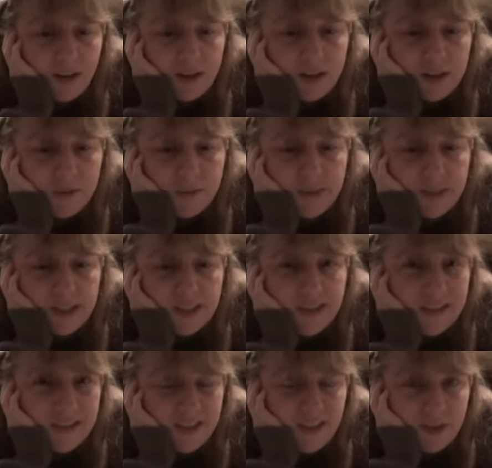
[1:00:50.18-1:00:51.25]
to be
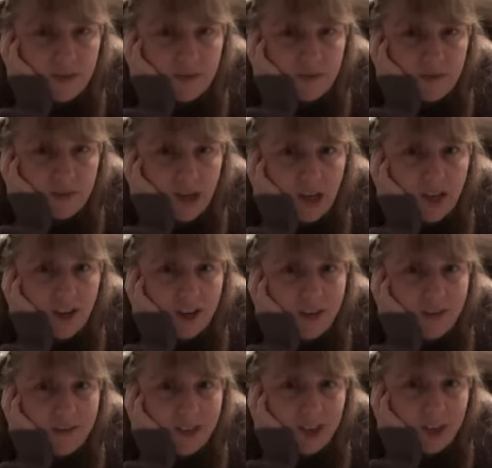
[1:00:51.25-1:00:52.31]
deserving
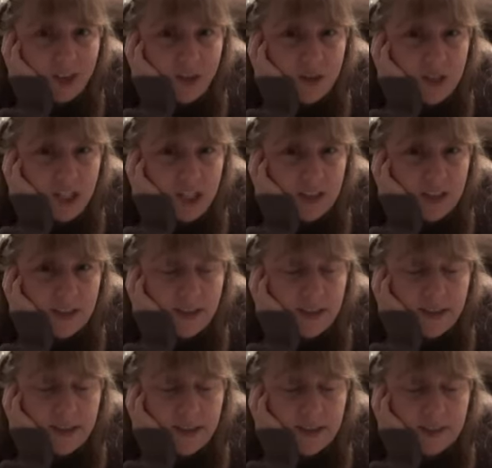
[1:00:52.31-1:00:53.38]
of inclusion
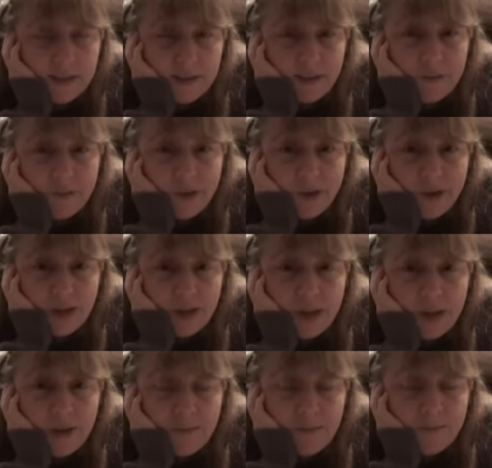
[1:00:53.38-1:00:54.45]
in this
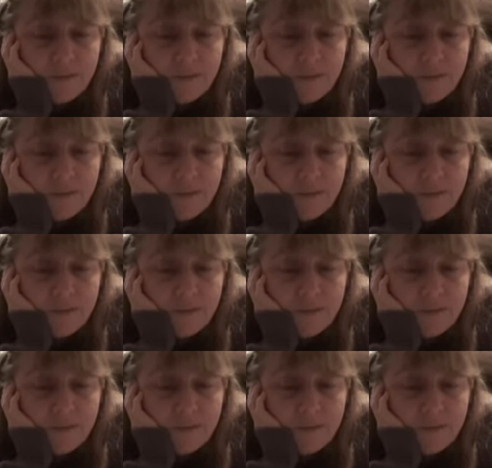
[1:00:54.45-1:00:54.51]
community,